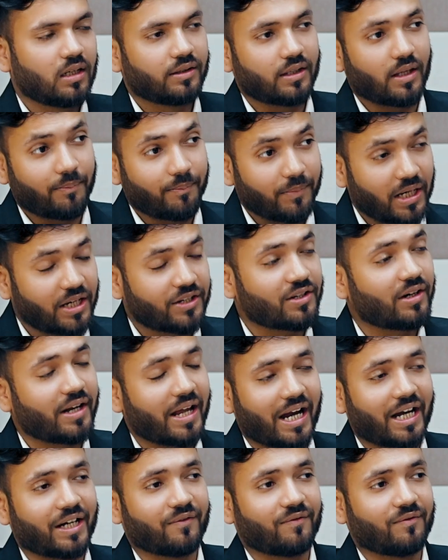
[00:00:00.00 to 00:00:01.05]
The major
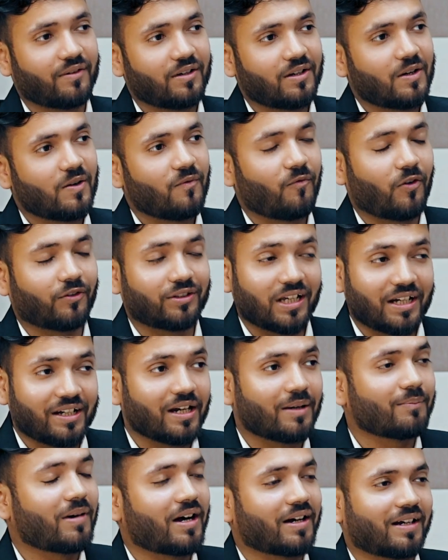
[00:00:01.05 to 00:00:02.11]
negative for the
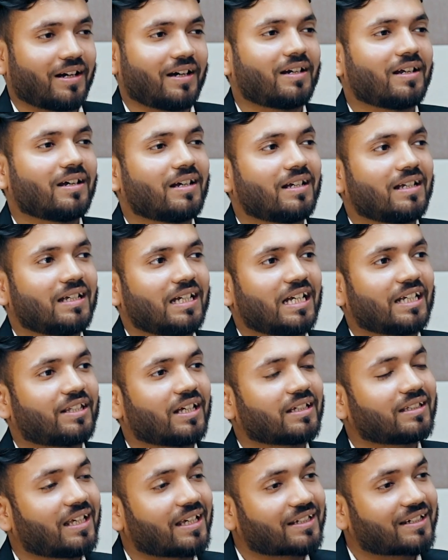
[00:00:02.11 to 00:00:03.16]
Indian market is
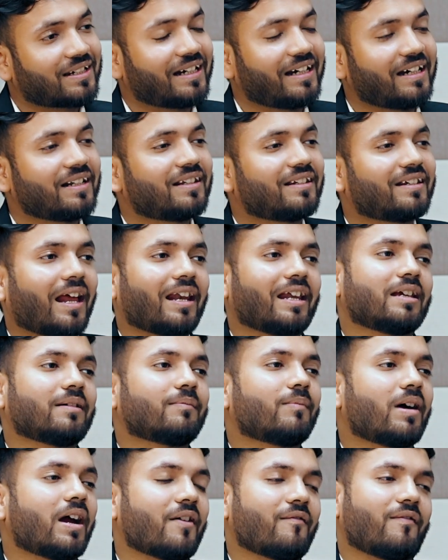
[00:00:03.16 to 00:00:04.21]
the sustained selling
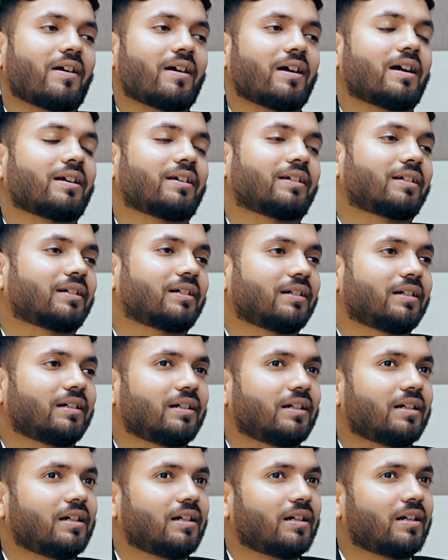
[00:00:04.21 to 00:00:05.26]
by FIIs.
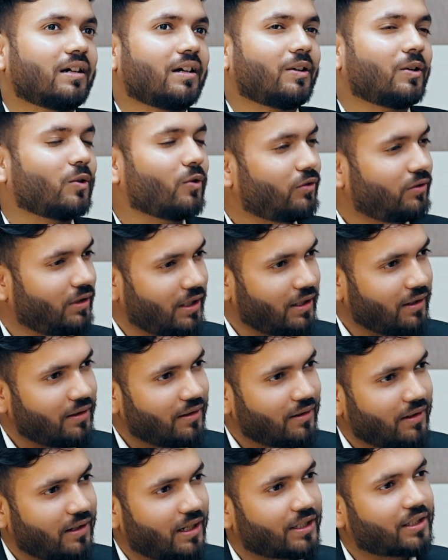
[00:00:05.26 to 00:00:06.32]
Do you think
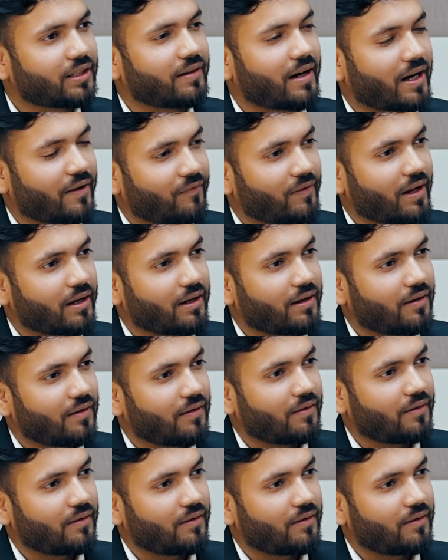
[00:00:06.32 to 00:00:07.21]
it's a red flag?